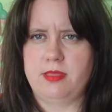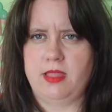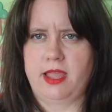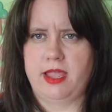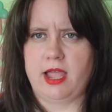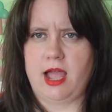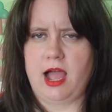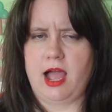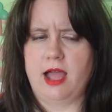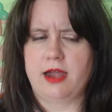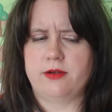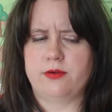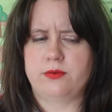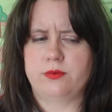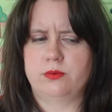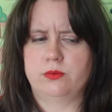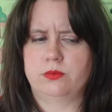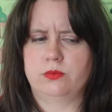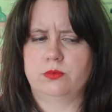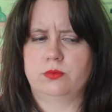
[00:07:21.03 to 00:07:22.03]
Like, I
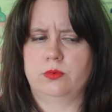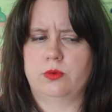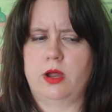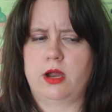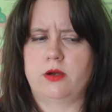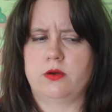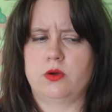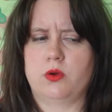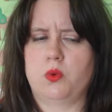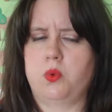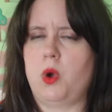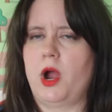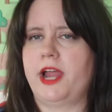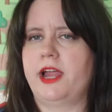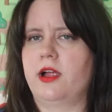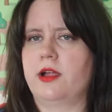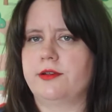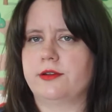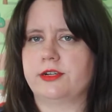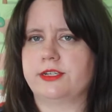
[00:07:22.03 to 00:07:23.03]
don't
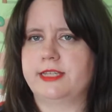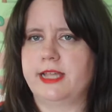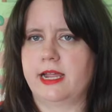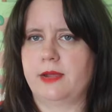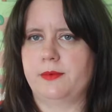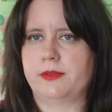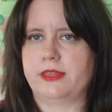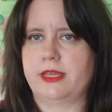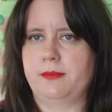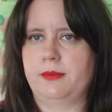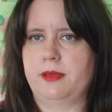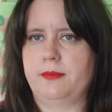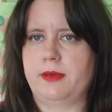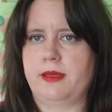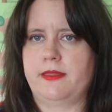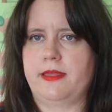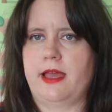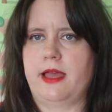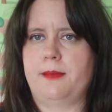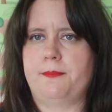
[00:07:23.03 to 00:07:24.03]
quite understand what they mean
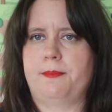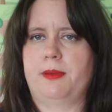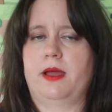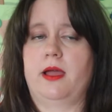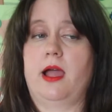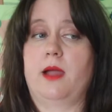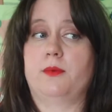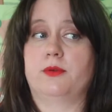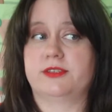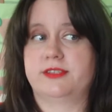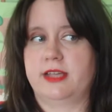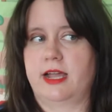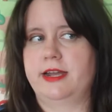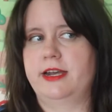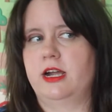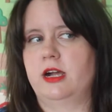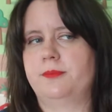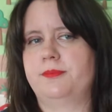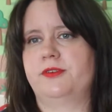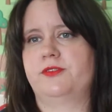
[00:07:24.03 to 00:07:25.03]
by that, but I will
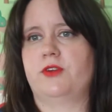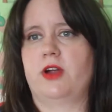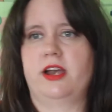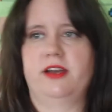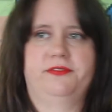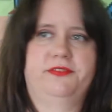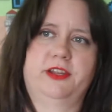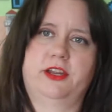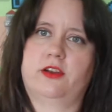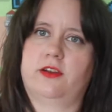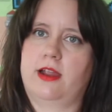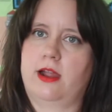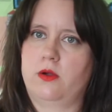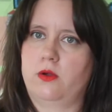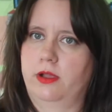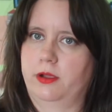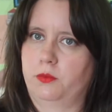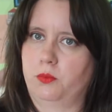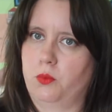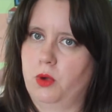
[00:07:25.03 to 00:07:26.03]
sign up and try to figure out
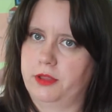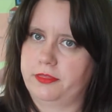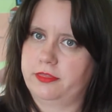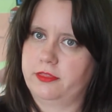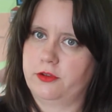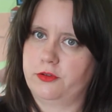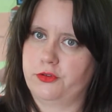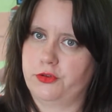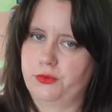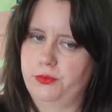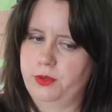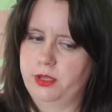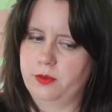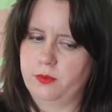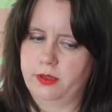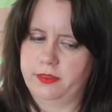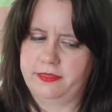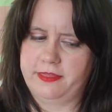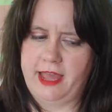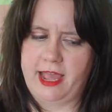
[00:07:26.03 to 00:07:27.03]
like what they're doing
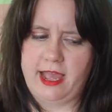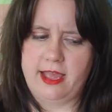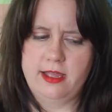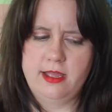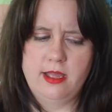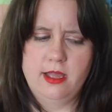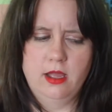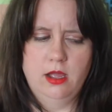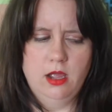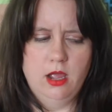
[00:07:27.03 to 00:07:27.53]
with that.